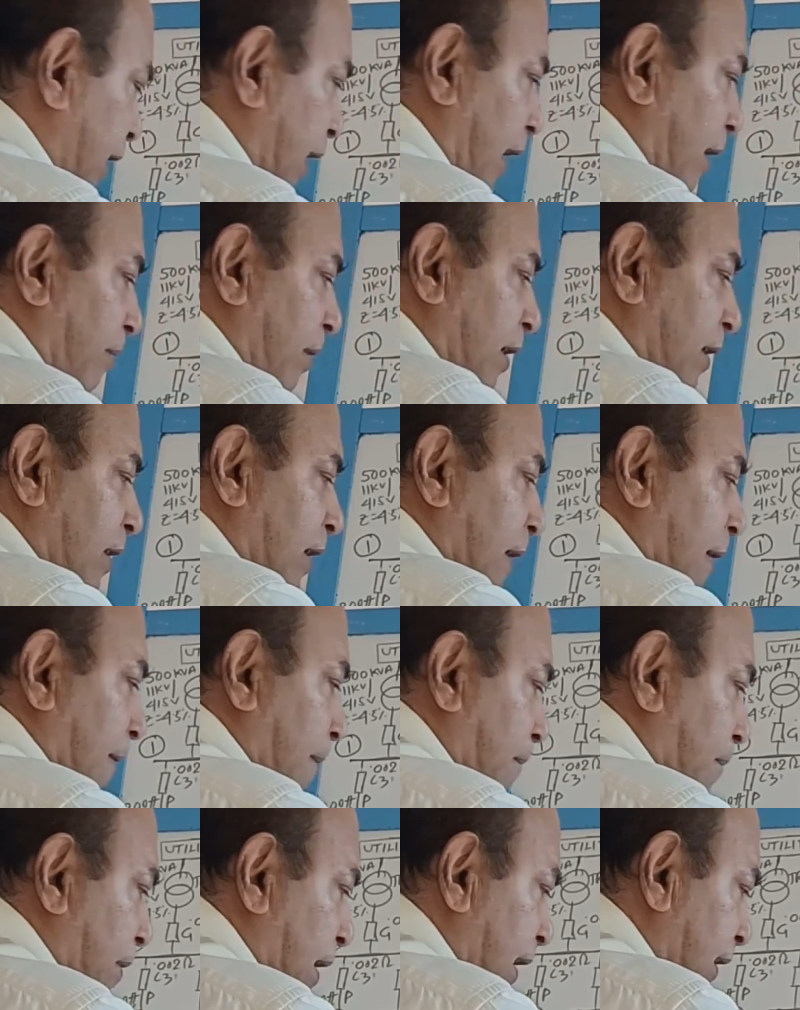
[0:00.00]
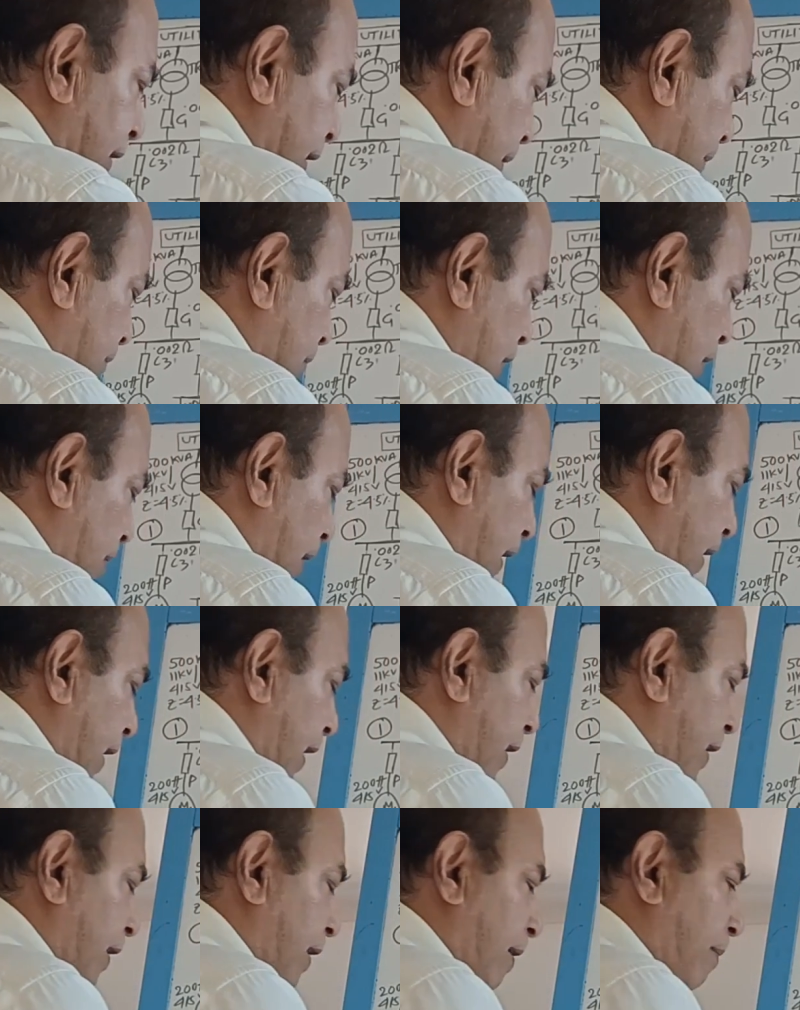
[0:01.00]
That means base MVA by
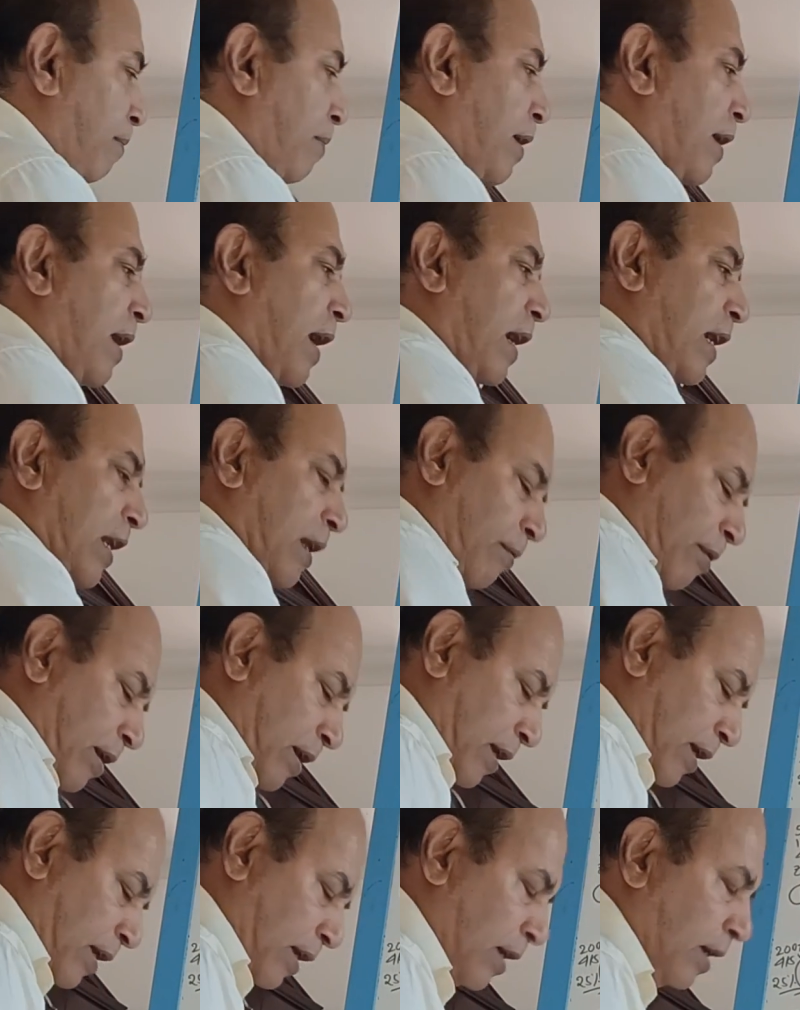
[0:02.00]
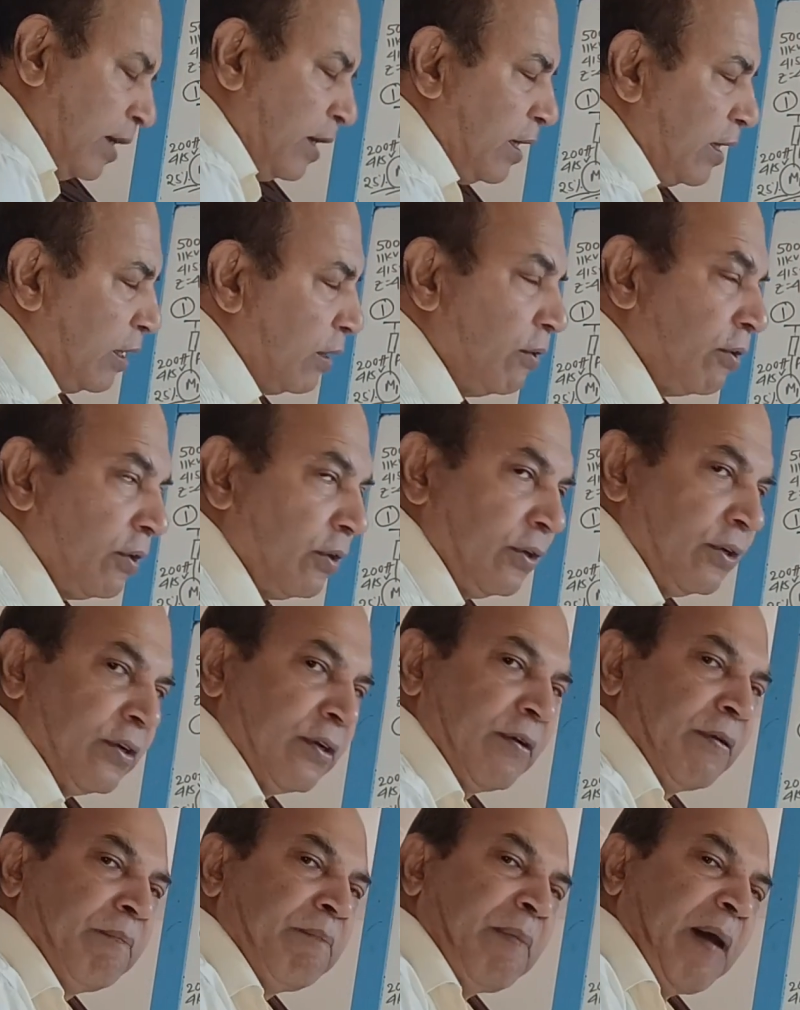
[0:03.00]
rated MVA ultimately your
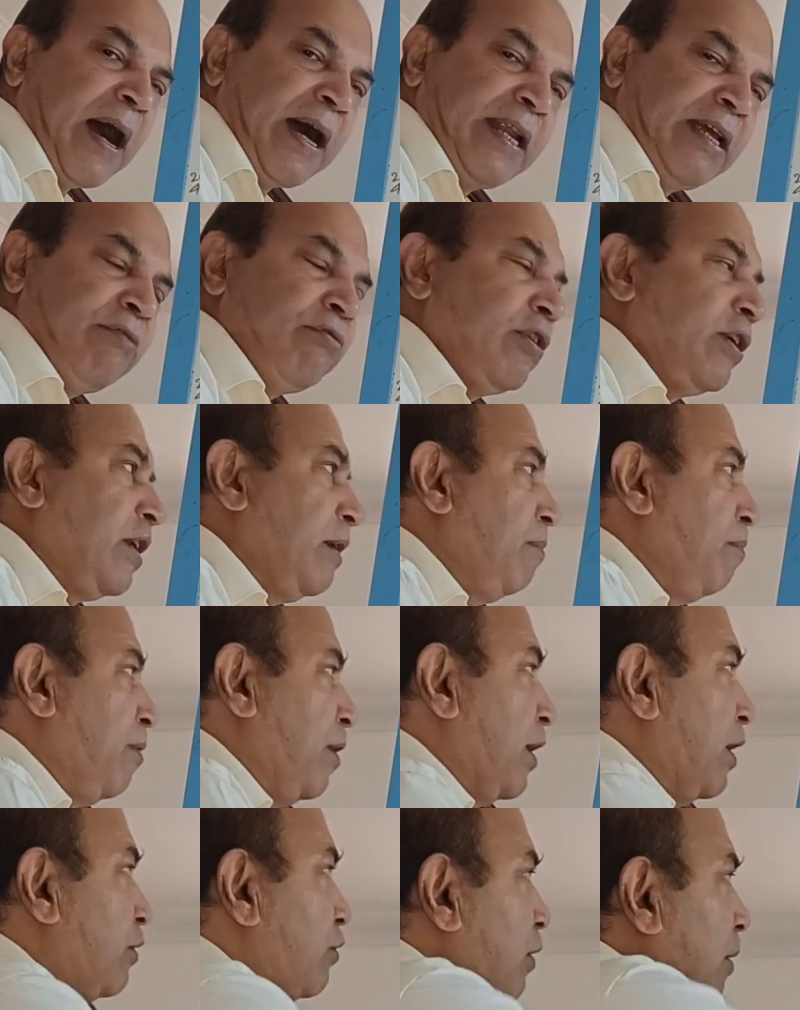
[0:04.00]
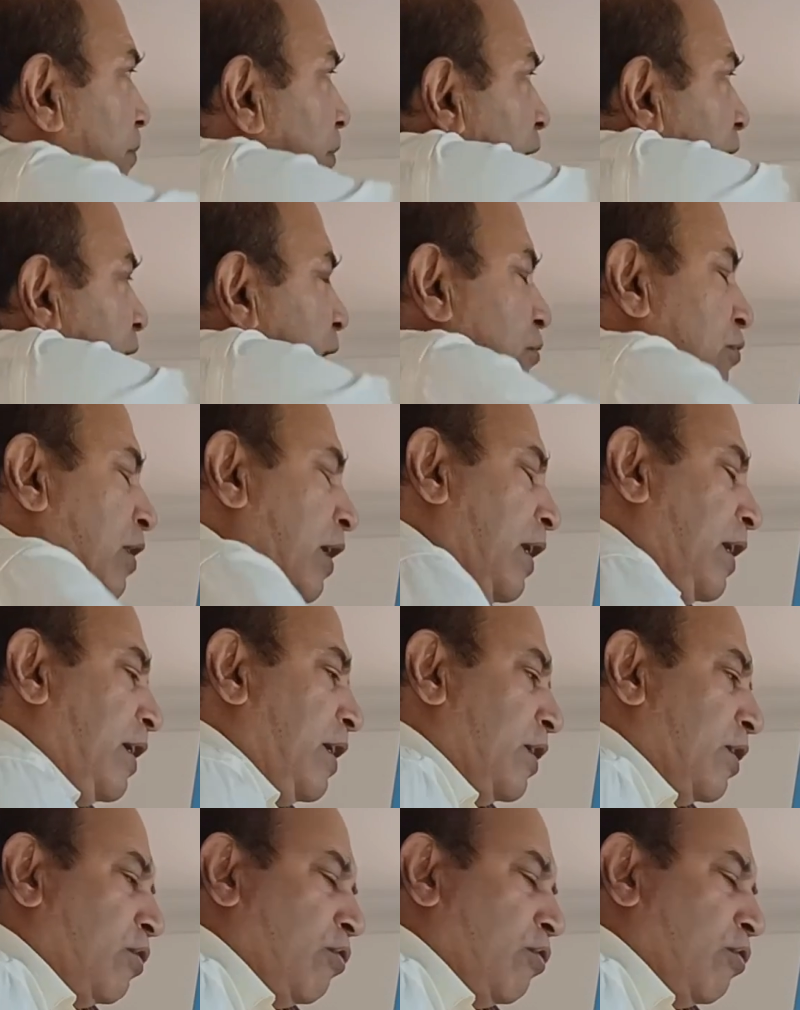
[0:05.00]
per unit impedance of the utility.